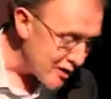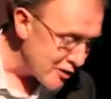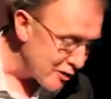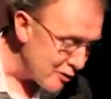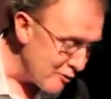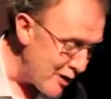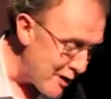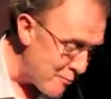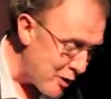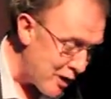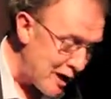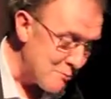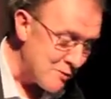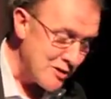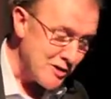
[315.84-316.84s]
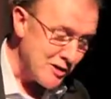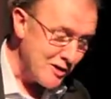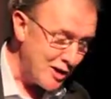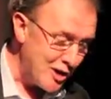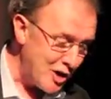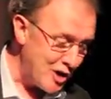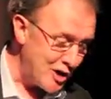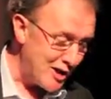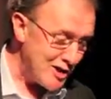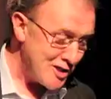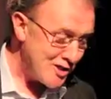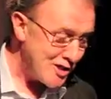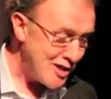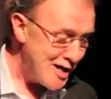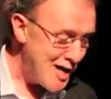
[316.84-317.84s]
Oscar Ray perhaps is in the
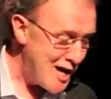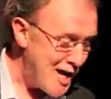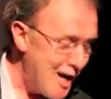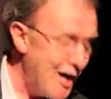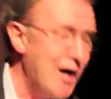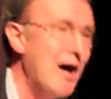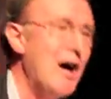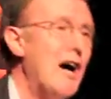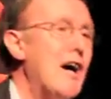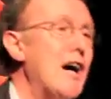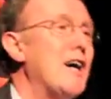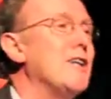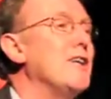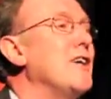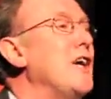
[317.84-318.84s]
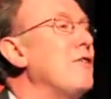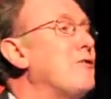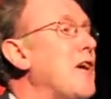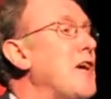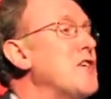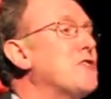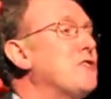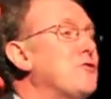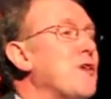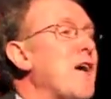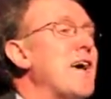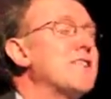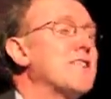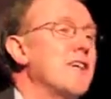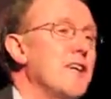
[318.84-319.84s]
audience, if these
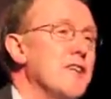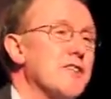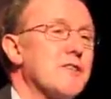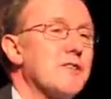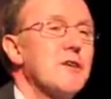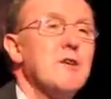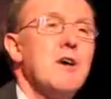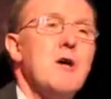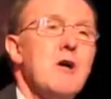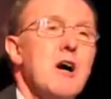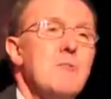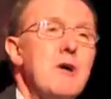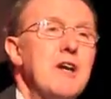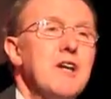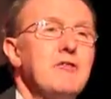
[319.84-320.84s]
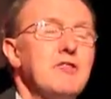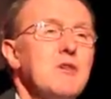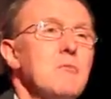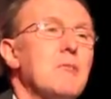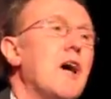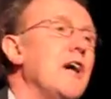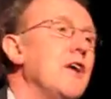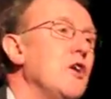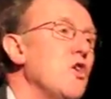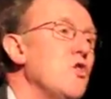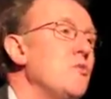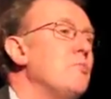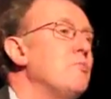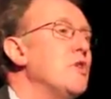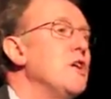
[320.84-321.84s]
essays, many of them I
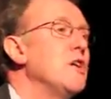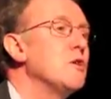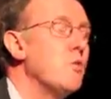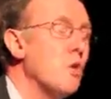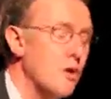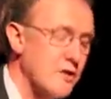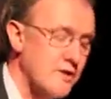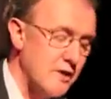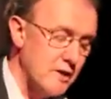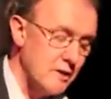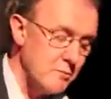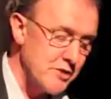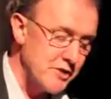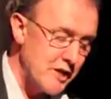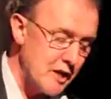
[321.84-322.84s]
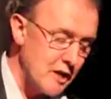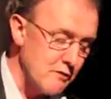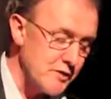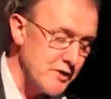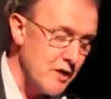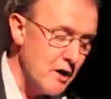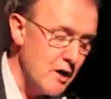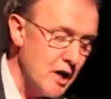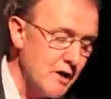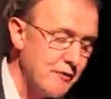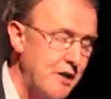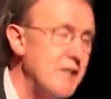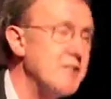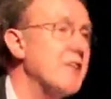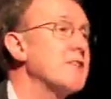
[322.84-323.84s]
know brilliant works in themselves,
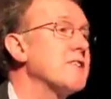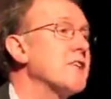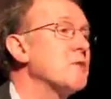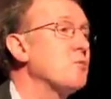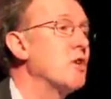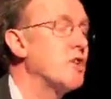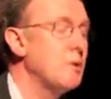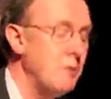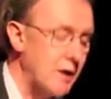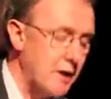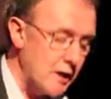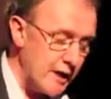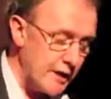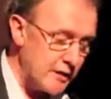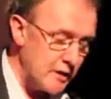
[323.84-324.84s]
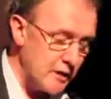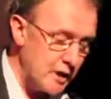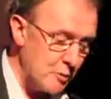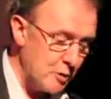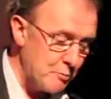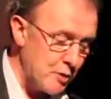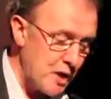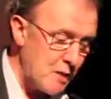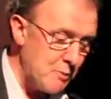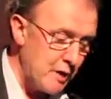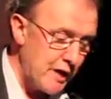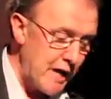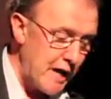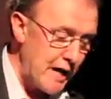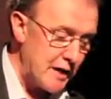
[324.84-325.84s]
if these essays were to be collected, they would
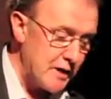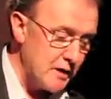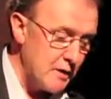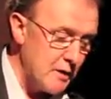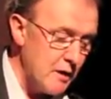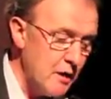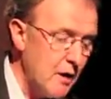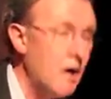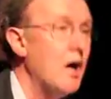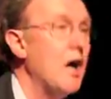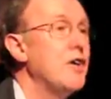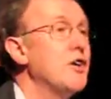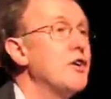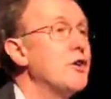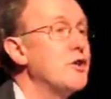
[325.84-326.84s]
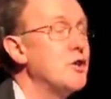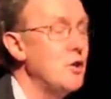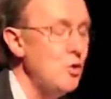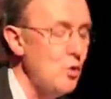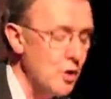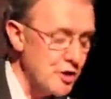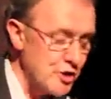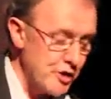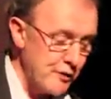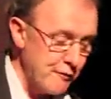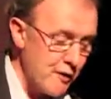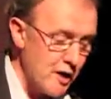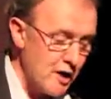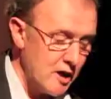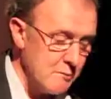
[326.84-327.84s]
probably add another 2 or
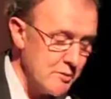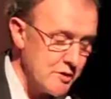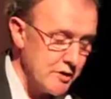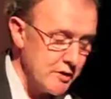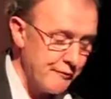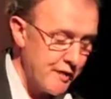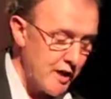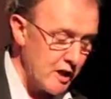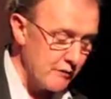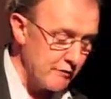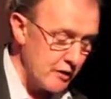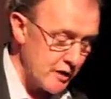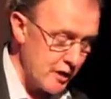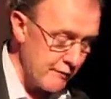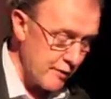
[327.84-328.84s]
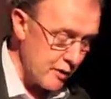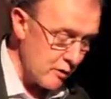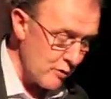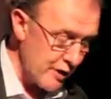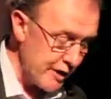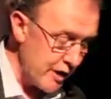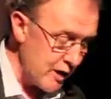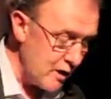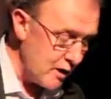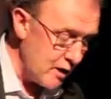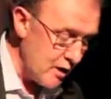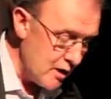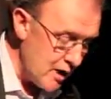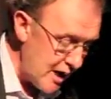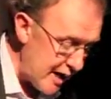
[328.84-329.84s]
3 volumes to the 5 that I've already
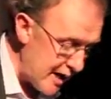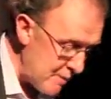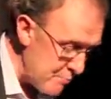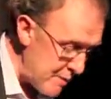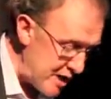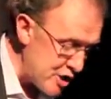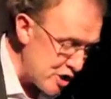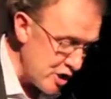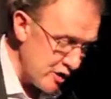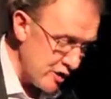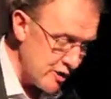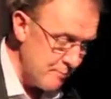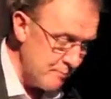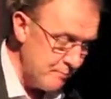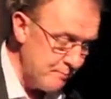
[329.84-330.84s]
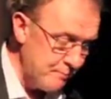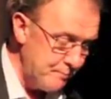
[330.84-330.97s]
mentioned.